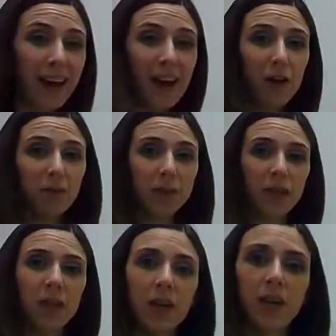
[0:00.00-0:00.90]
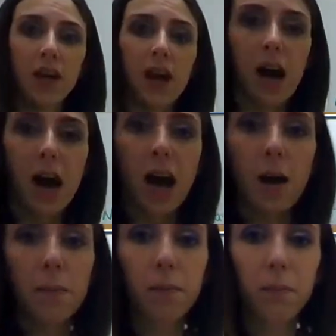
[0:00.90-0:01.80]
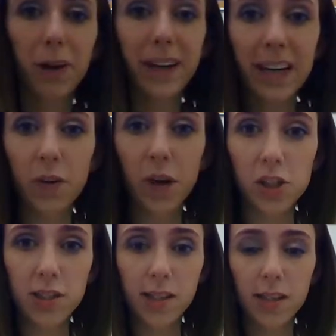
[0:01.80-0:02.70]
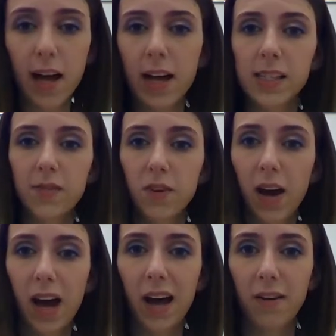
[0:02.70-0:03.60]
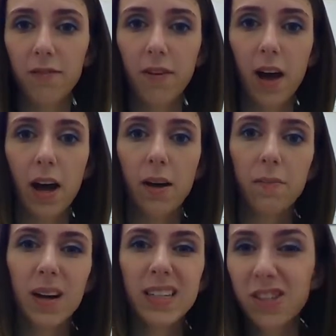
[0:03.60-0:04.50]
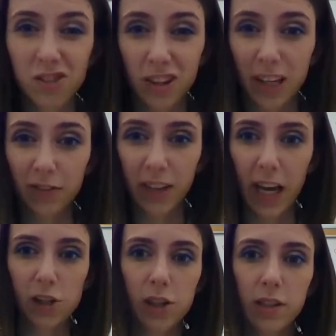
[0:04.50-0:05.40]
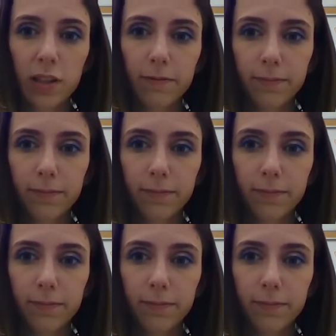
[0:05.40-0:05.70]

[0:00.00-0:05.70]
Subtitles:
helped. Bring any questions to class if you have additional clarifications.